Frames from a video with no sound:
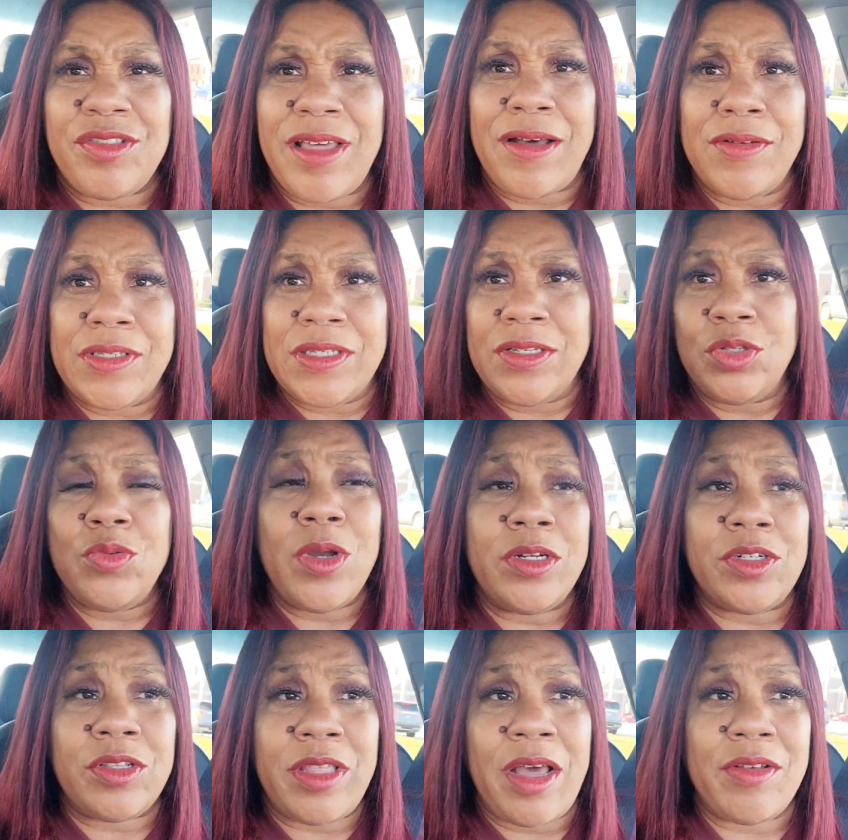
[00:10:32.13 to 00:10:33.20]

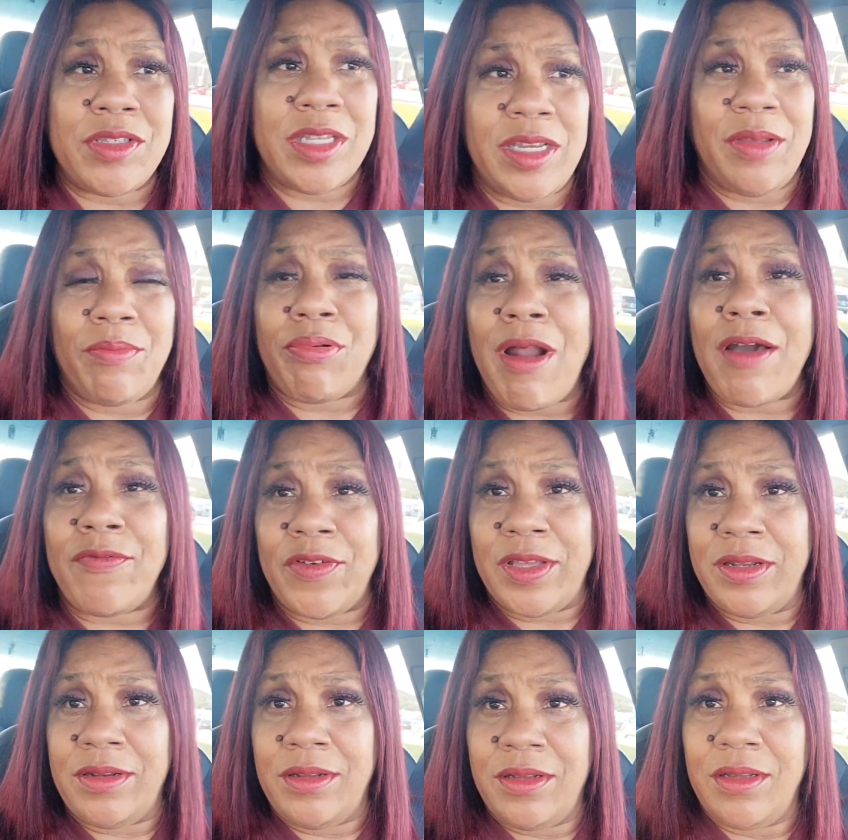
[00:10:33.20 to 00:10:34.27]
$200,000 in profit
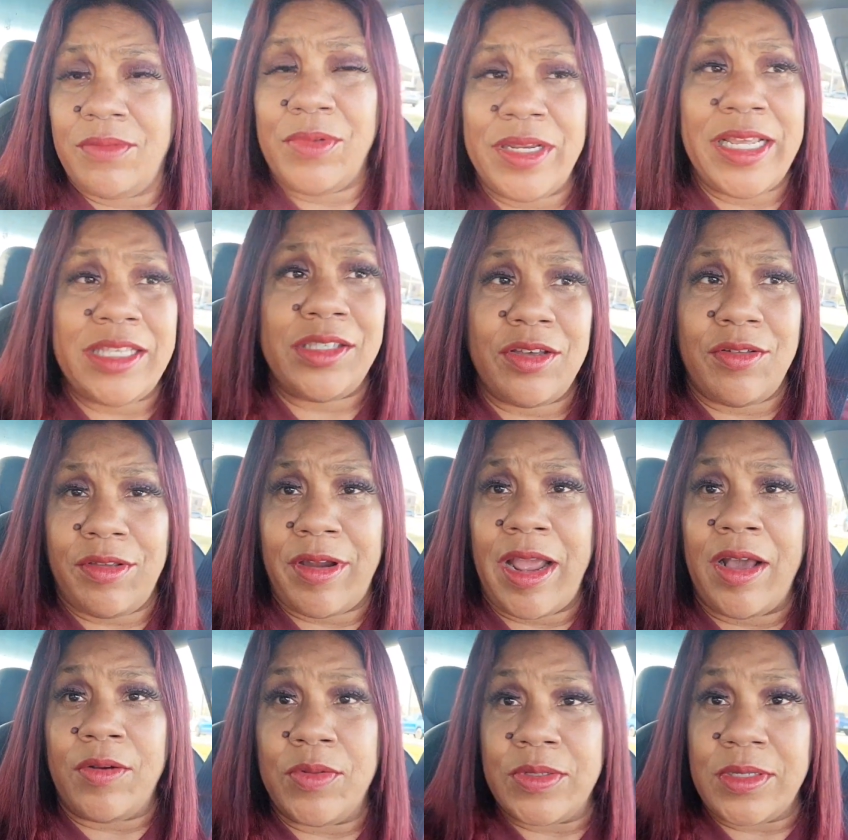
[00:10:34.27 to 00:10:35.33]
when they sell their
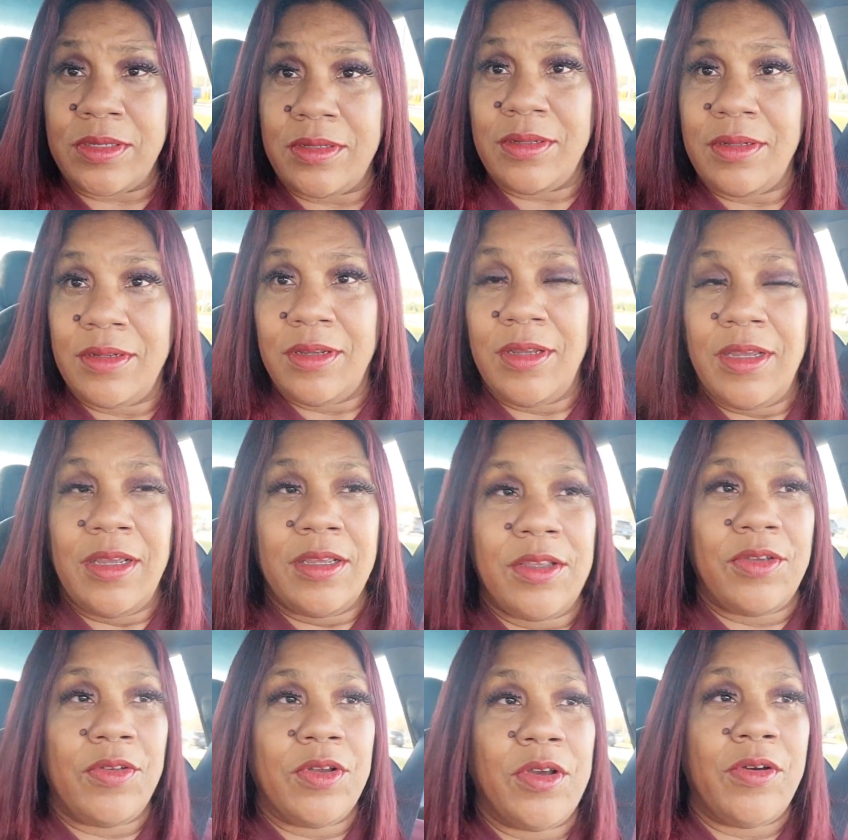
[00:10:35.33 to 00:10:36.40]
house.
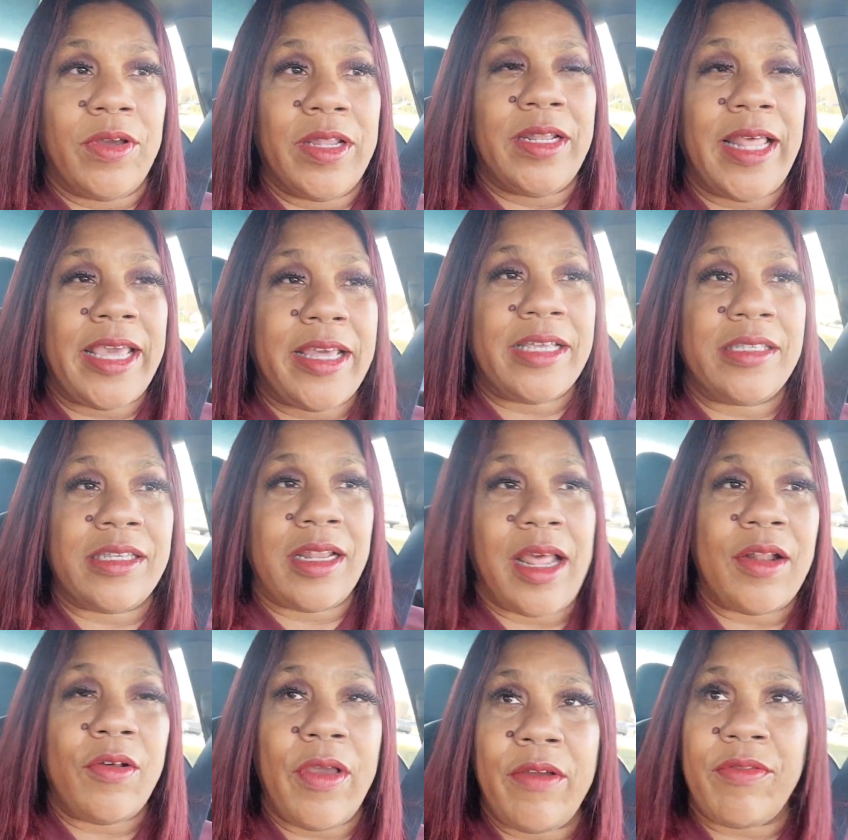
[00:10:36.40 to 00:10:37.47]
And like I said, I
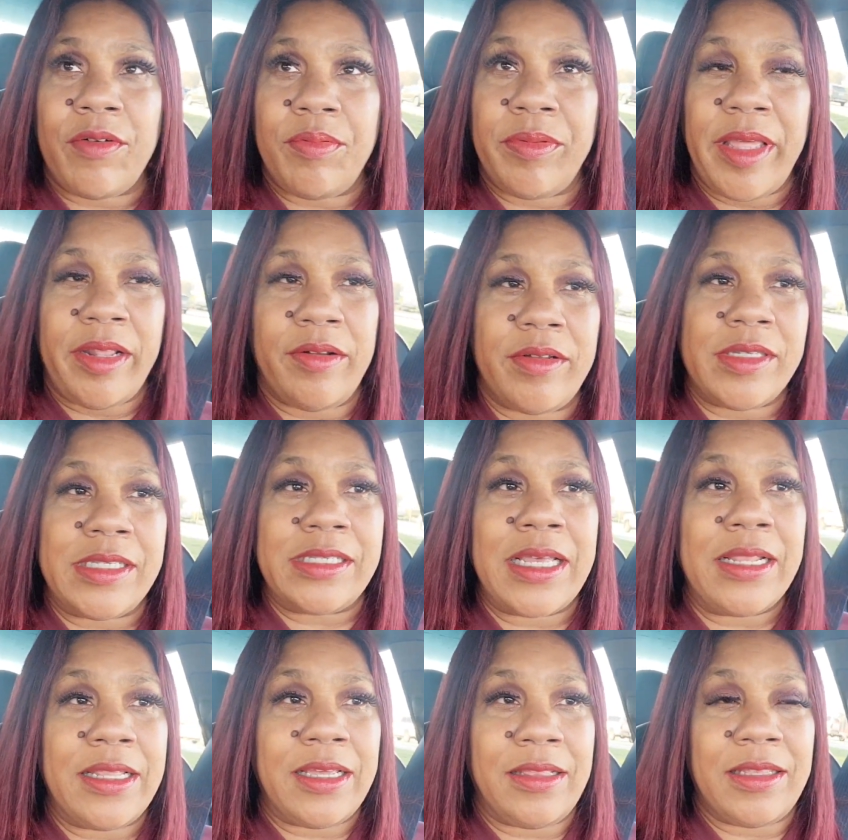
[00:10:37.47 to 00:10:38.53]
don't ever plan on
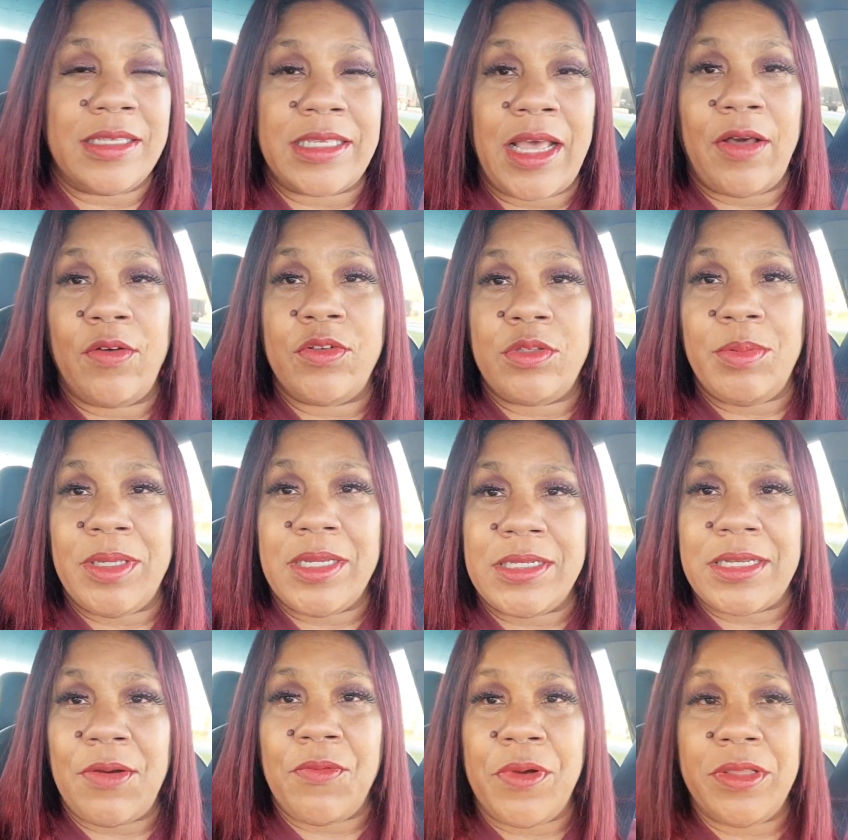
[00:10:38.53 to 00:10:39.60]
selling this house because
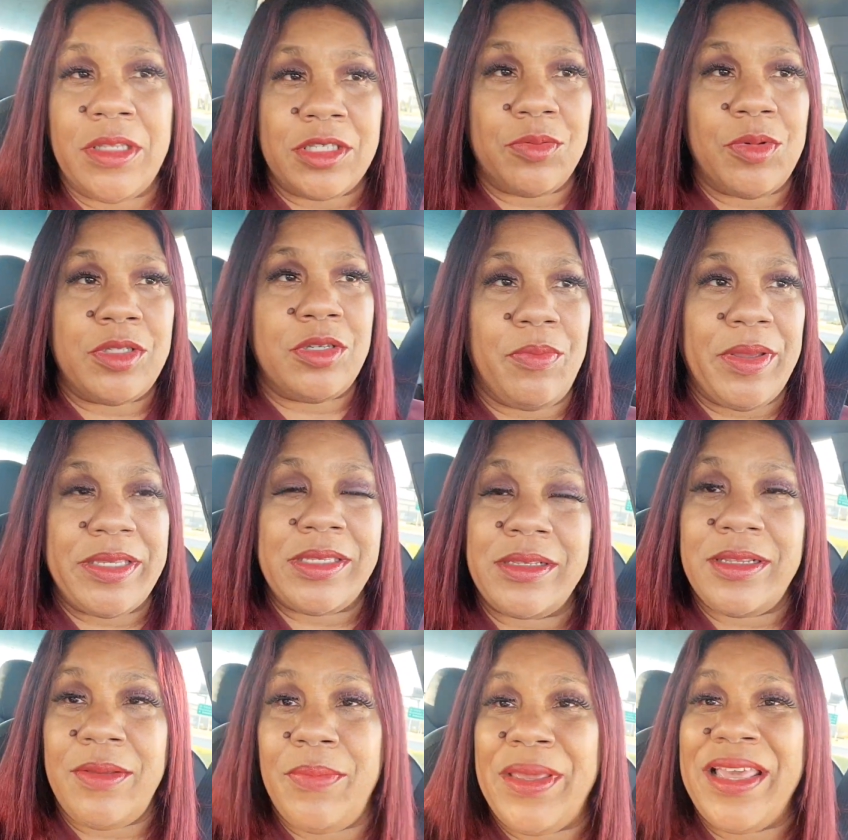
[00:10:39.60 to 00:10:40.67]
I want this one to
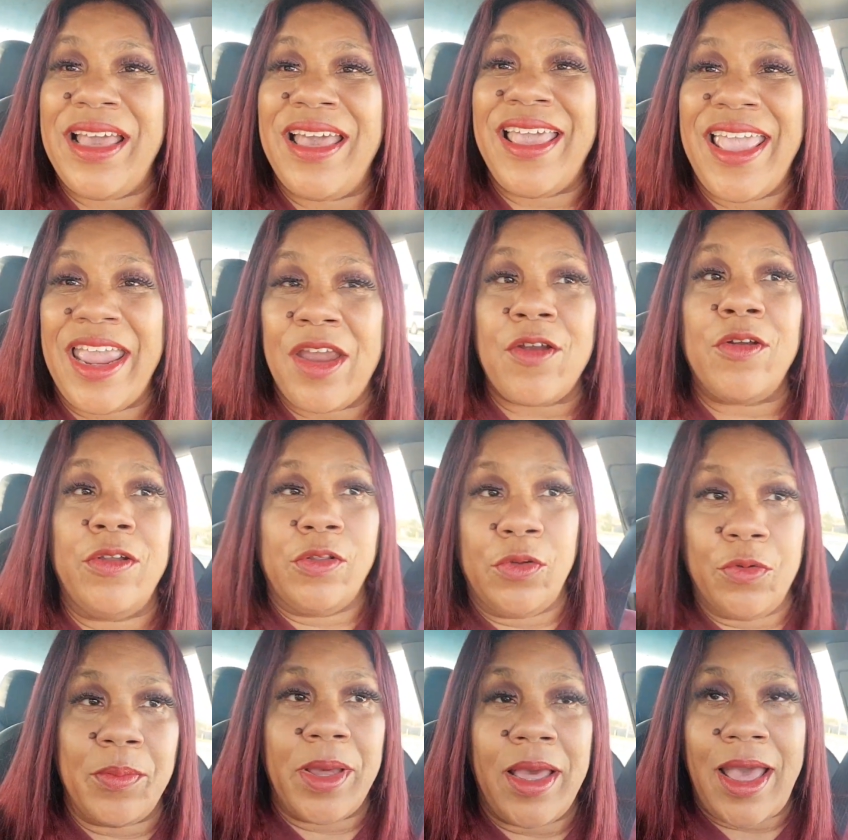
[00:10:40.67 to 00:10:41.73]
basically be an
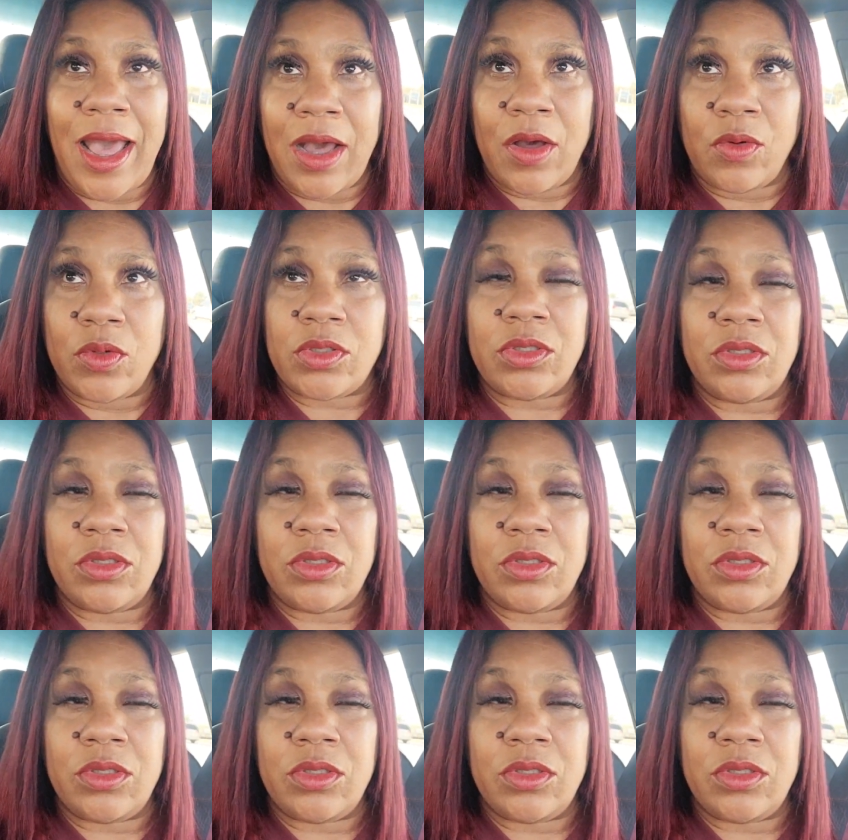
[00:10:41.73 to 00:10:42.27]
heirloom house.